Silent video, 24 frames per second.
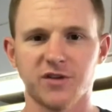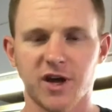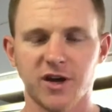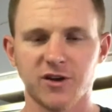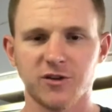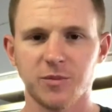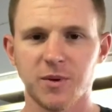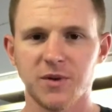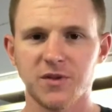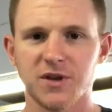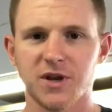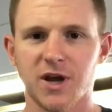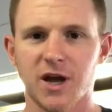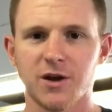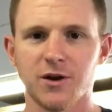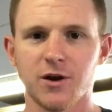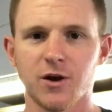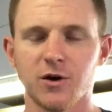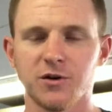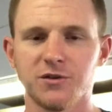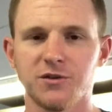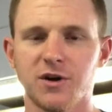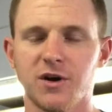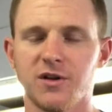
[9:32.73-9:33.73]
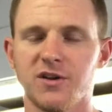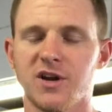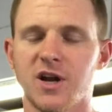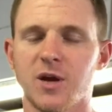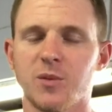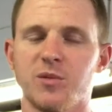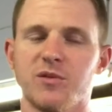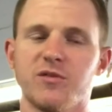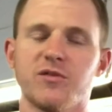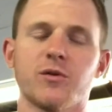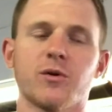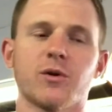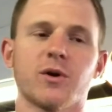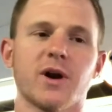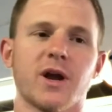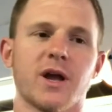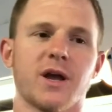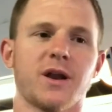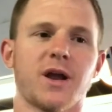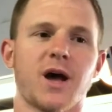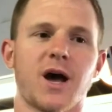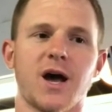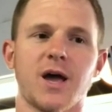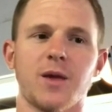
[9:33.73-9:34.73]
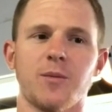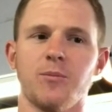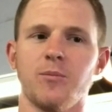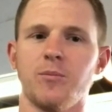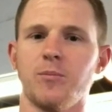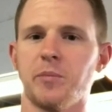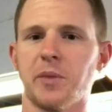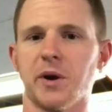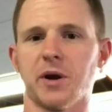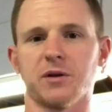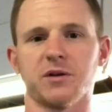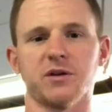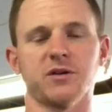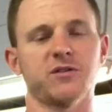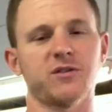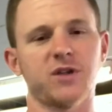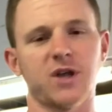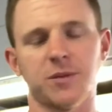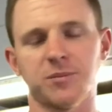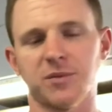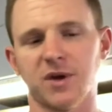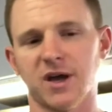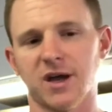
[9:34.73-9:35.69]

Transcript: I spent the night in a hotel the night before, and I barely slept.